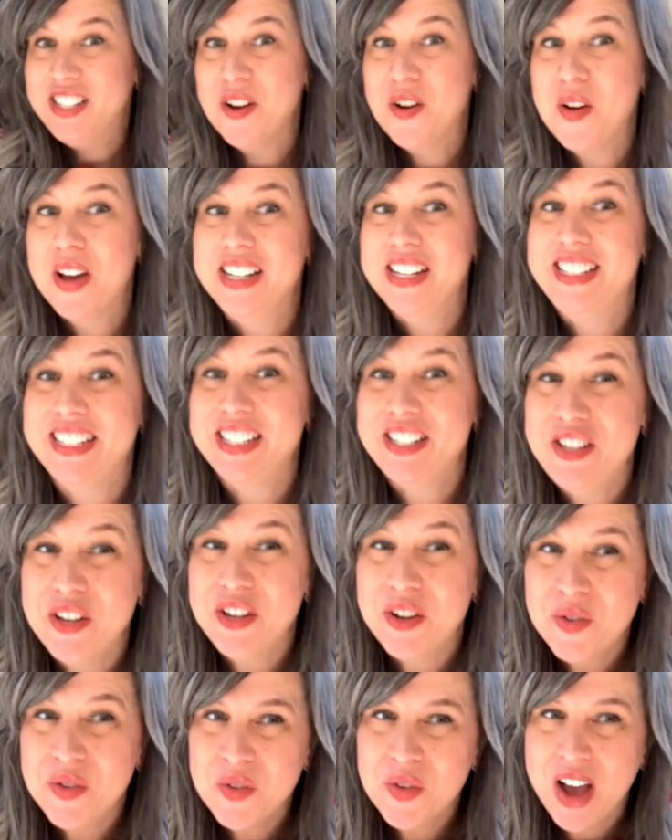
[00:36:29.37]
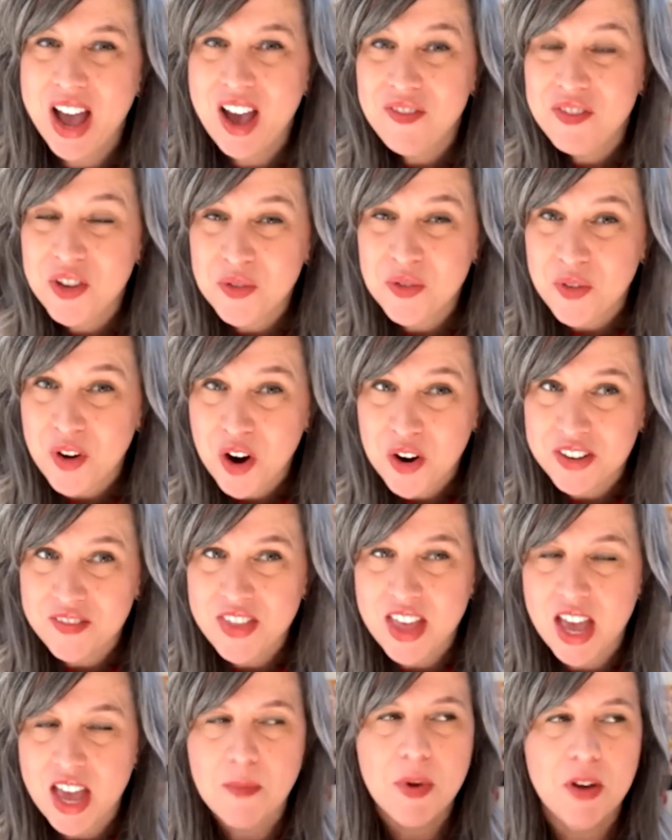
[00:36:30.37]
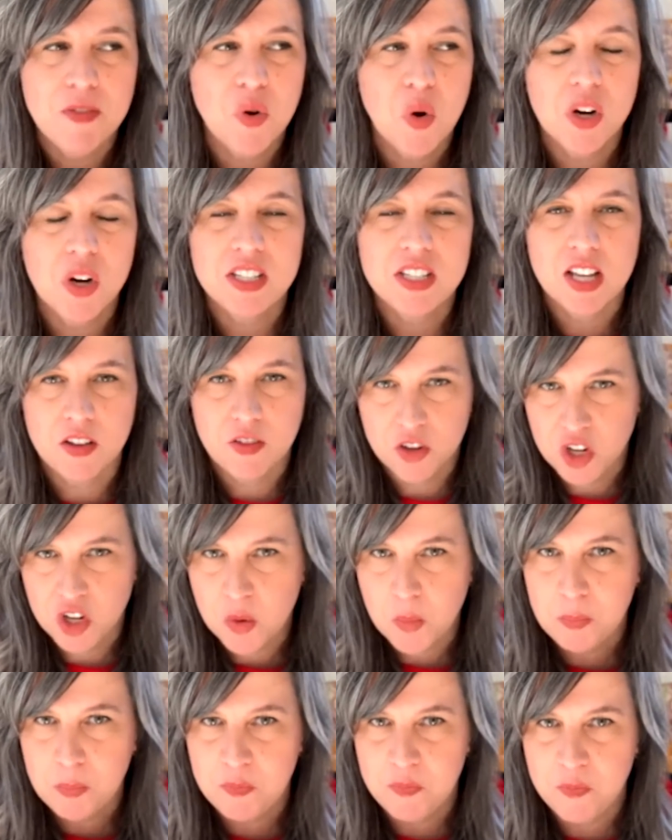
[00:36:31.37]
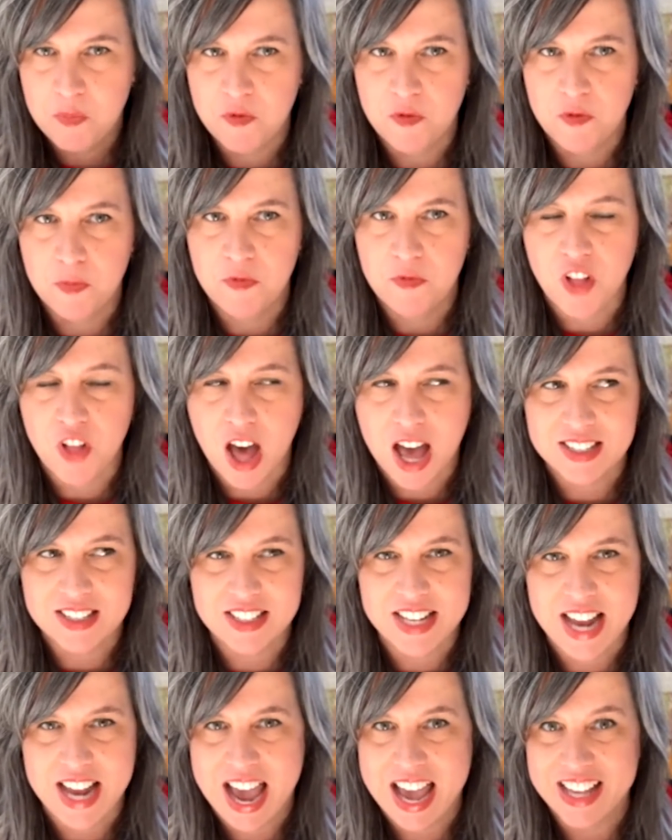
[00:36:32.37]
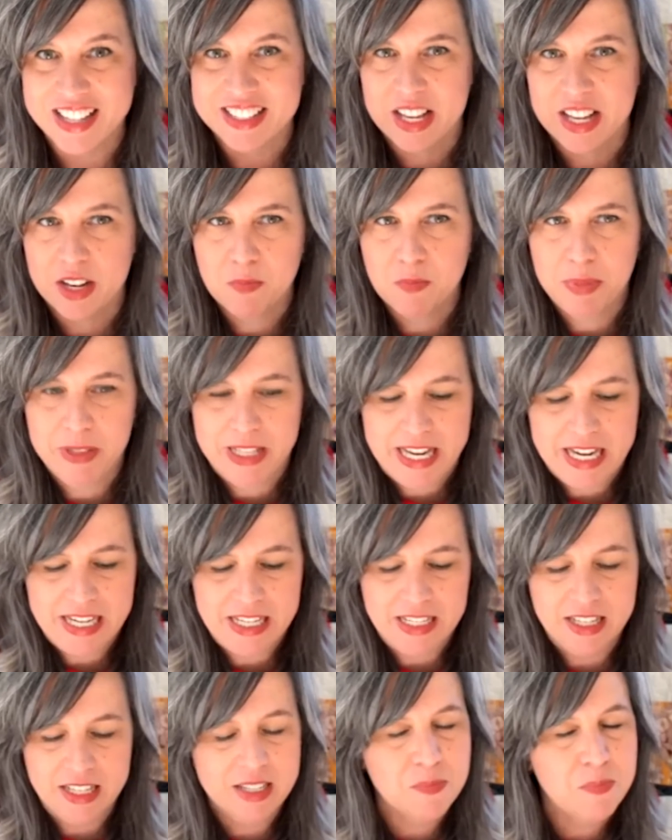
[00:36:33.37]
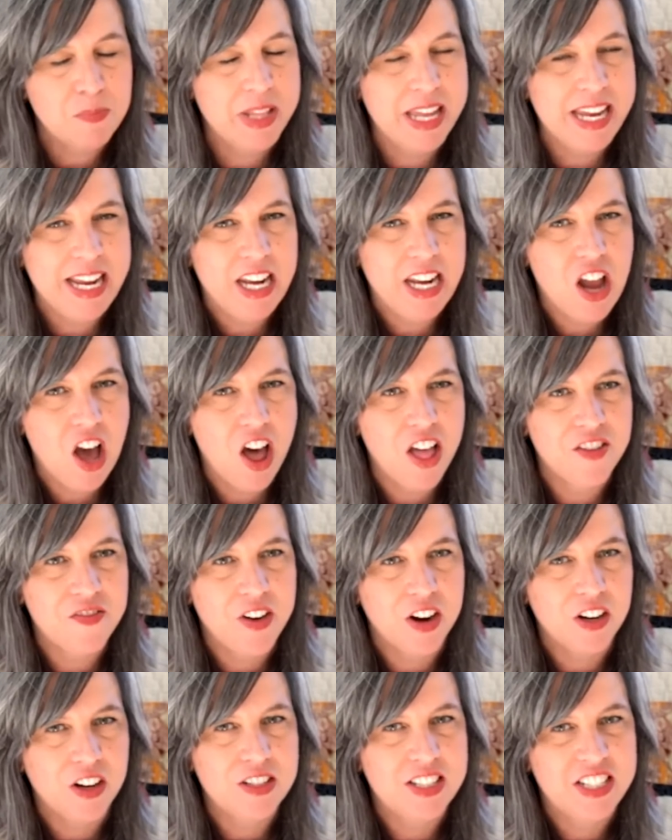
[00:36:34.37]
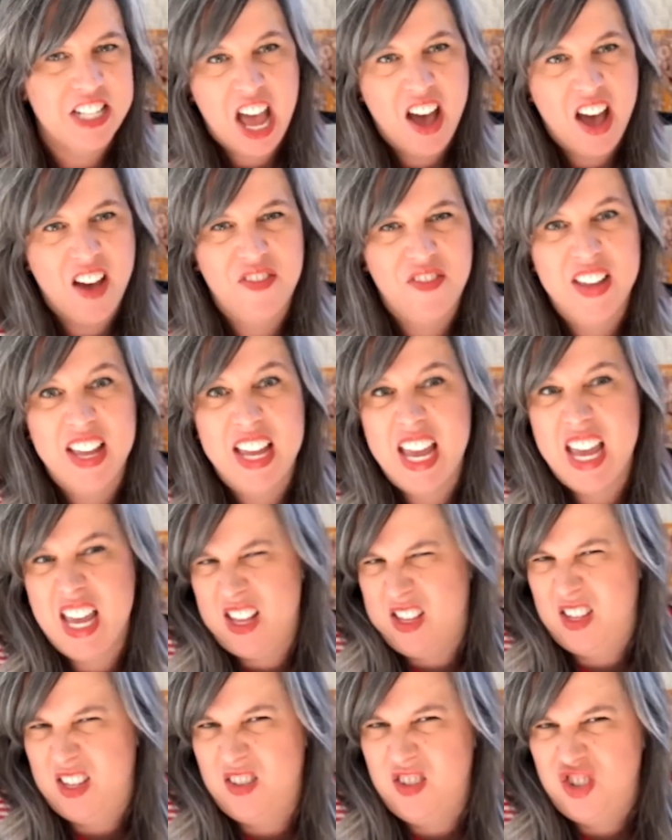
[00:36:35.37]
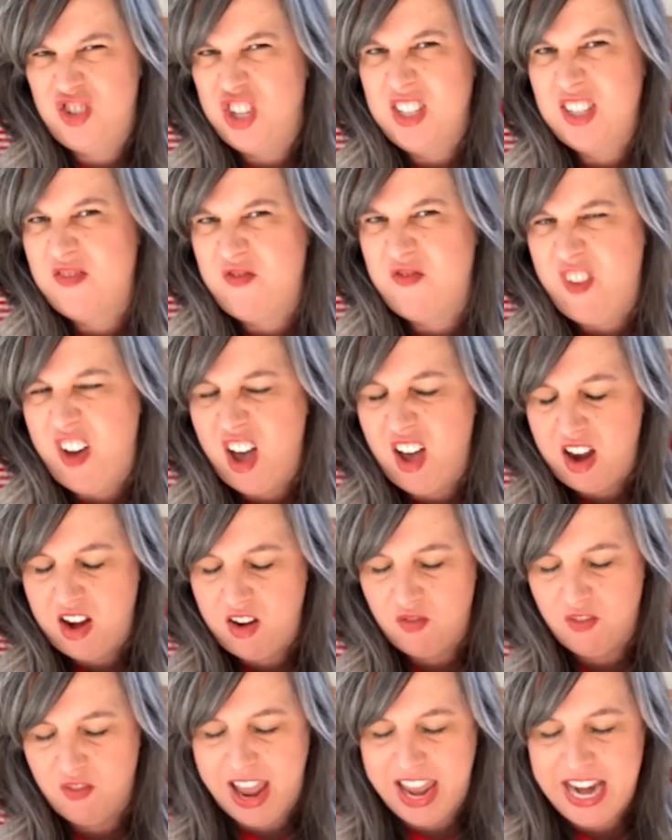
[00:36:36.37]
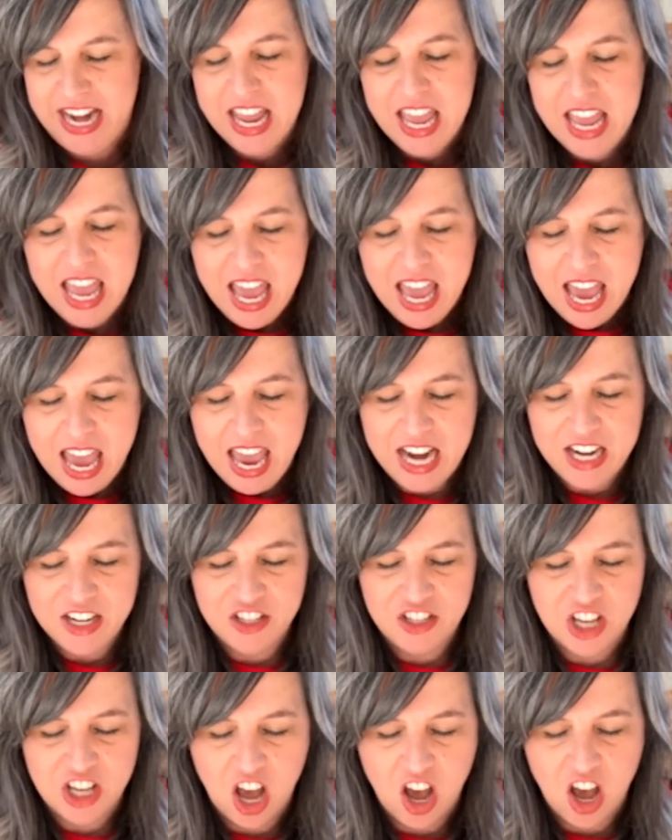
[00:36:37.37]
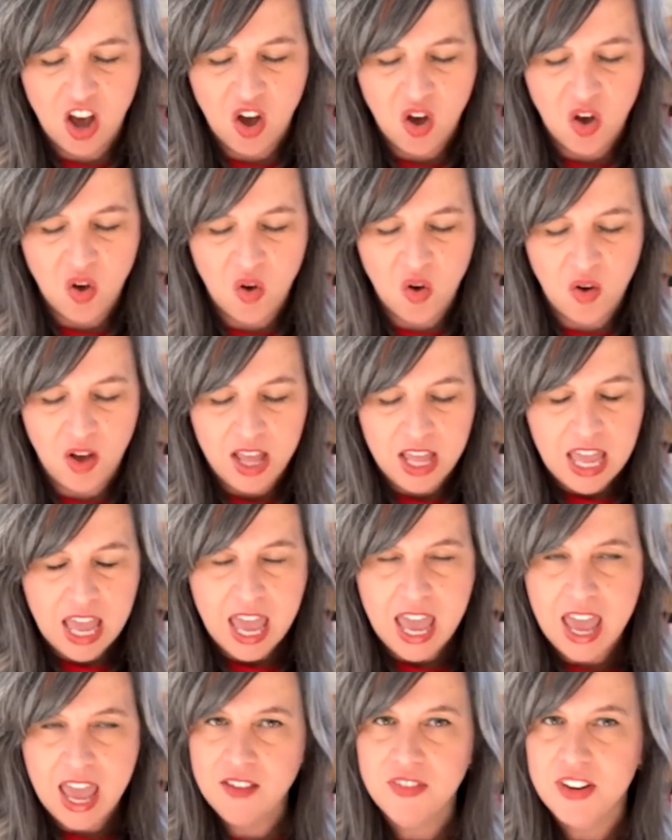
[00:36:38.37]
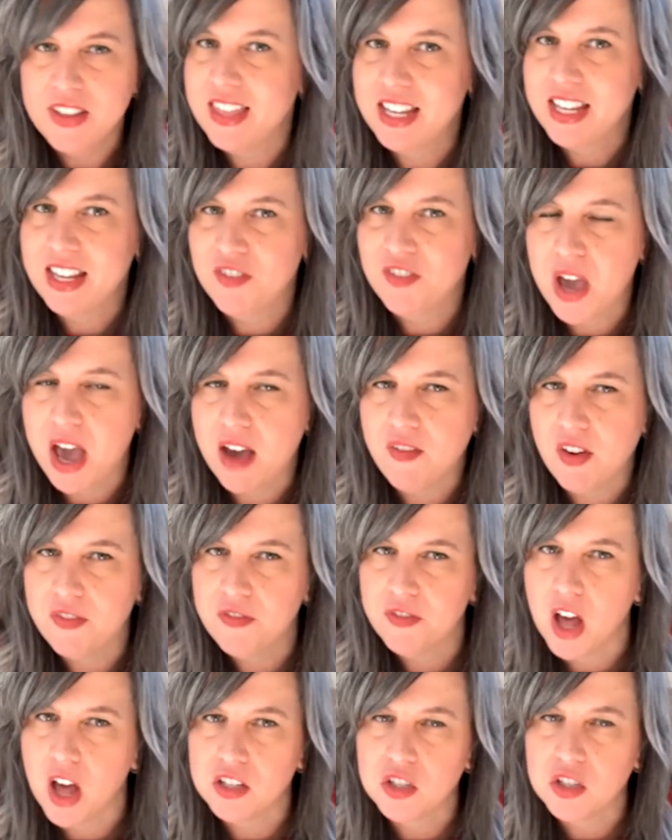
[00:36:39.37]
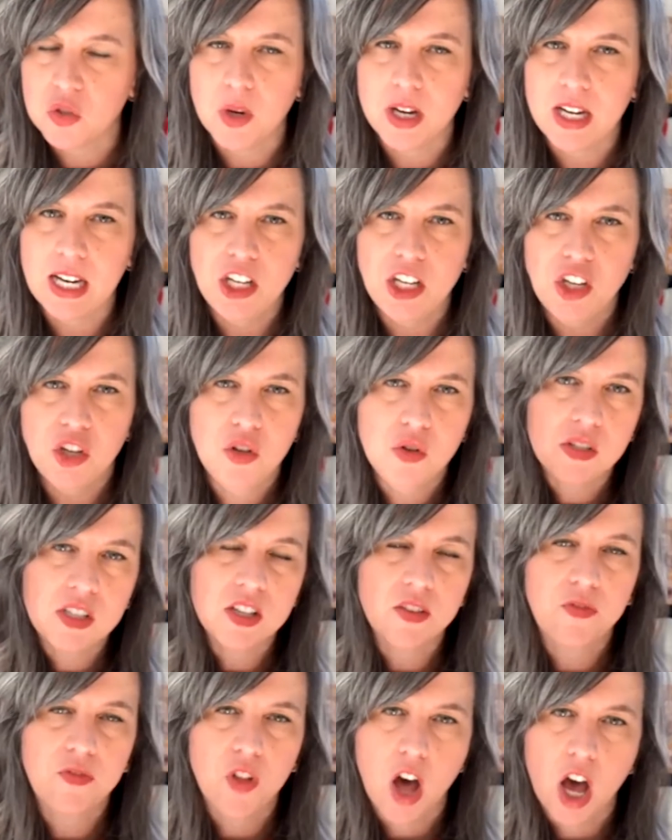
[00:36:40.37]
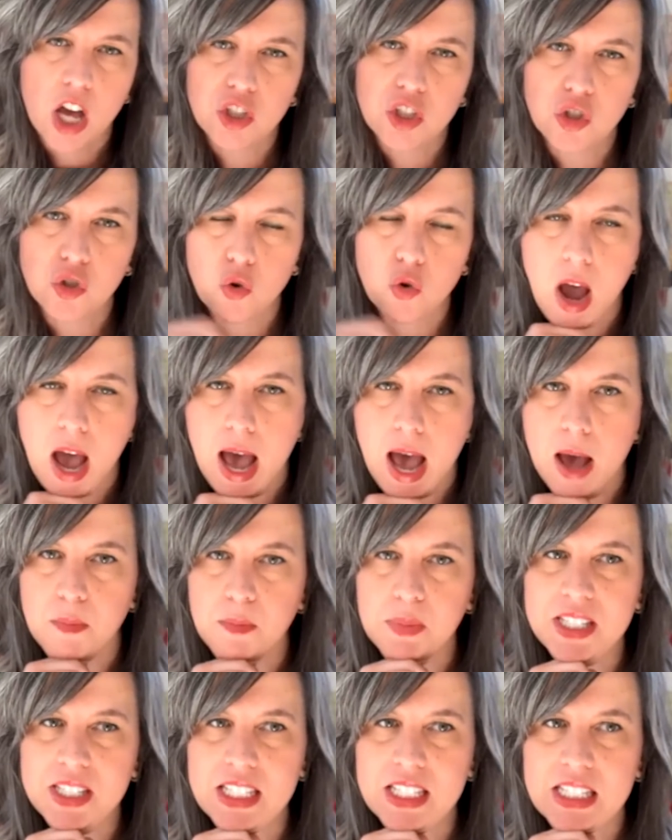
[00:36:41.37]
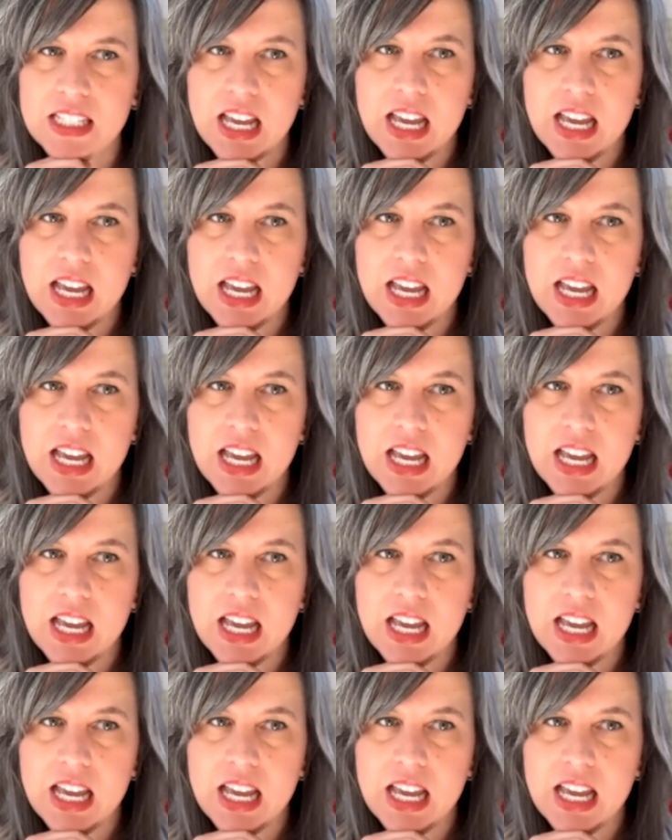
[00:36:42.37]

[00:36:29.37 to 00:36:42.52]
So, did you have you heard of them? Of course, you know floss styles and bling blinging all of our stuff is just fun, right? And so everything, if you have a floss ring and you use the floss drops,